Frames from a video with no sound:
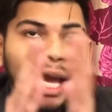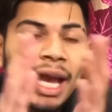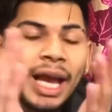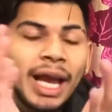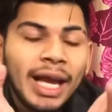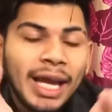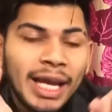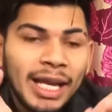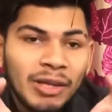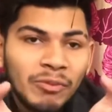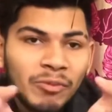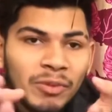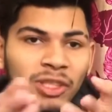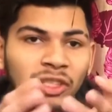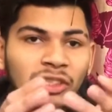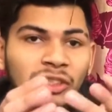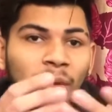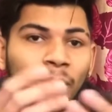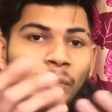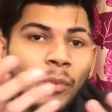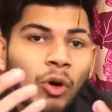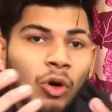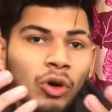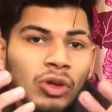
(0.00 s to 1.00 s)
It means
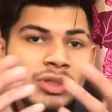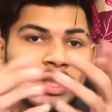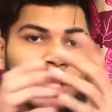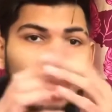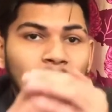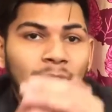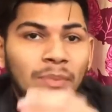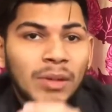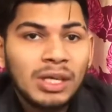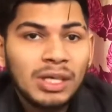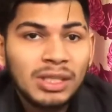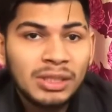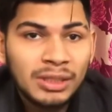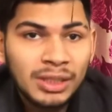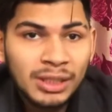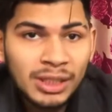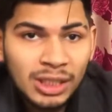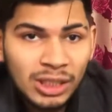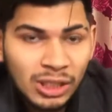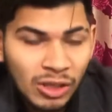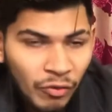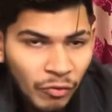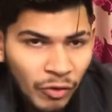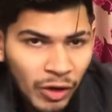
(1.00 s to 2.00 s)
suppose a person is
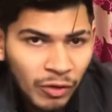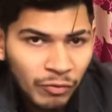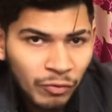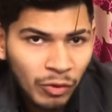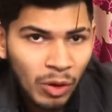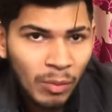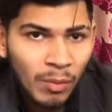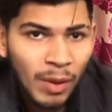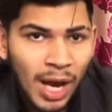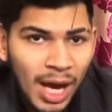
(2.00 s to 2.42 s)
suffering from